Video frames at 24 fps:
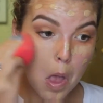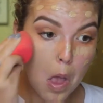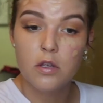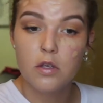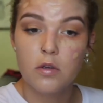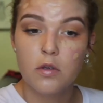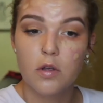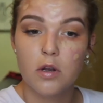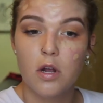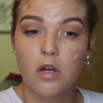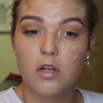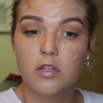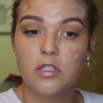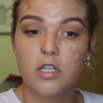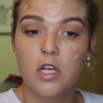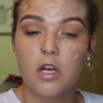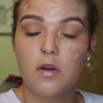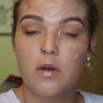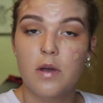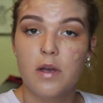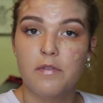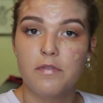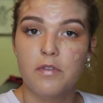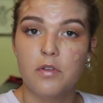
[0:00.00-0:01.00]
You can
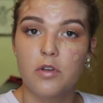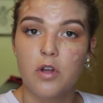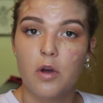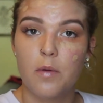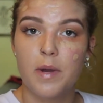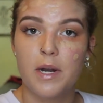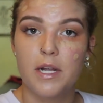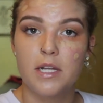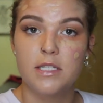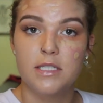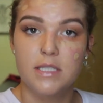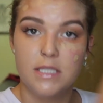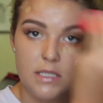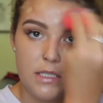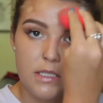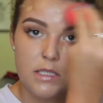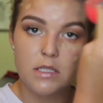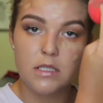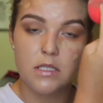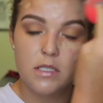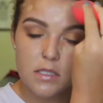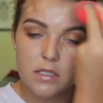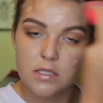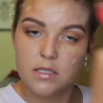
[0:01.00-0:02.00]
also, if you don't want
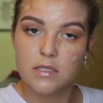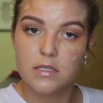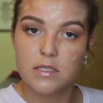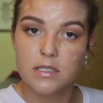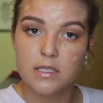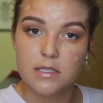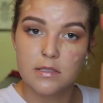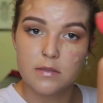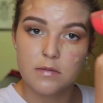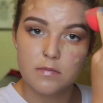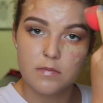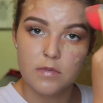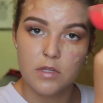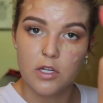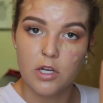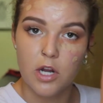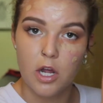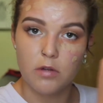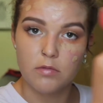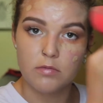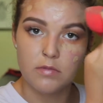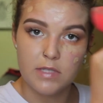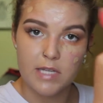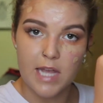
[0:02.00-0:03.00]
to, you
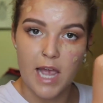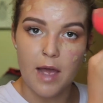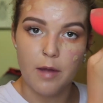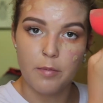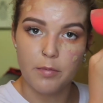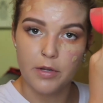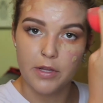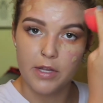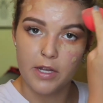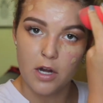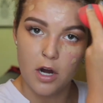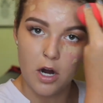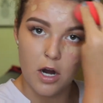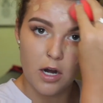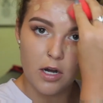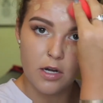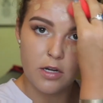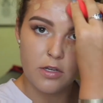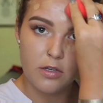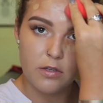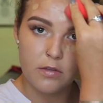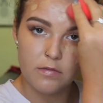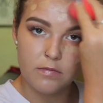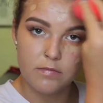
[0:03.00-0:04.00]
know, dab really
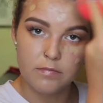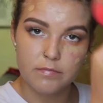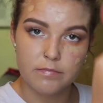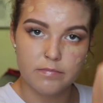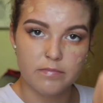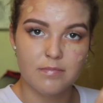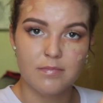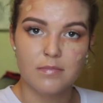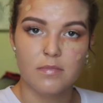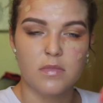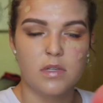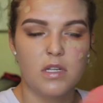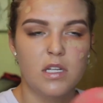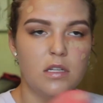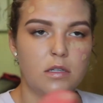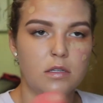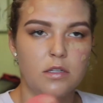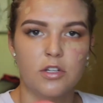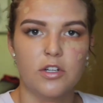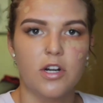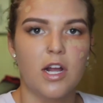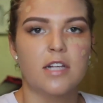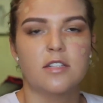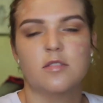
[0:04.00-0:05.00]
hard,
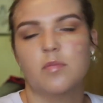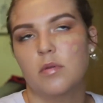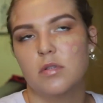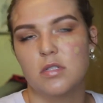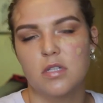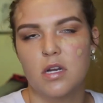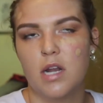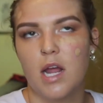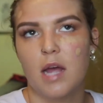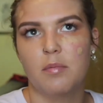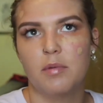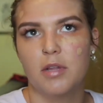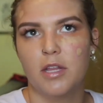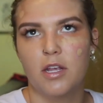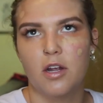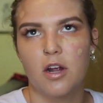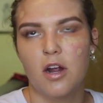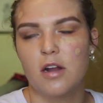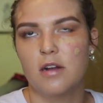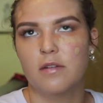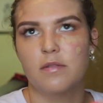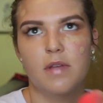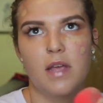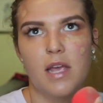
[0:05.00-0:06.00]
you're not supposed to dab really
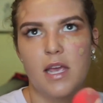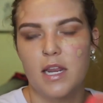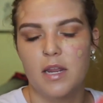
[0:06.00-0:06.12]
hard.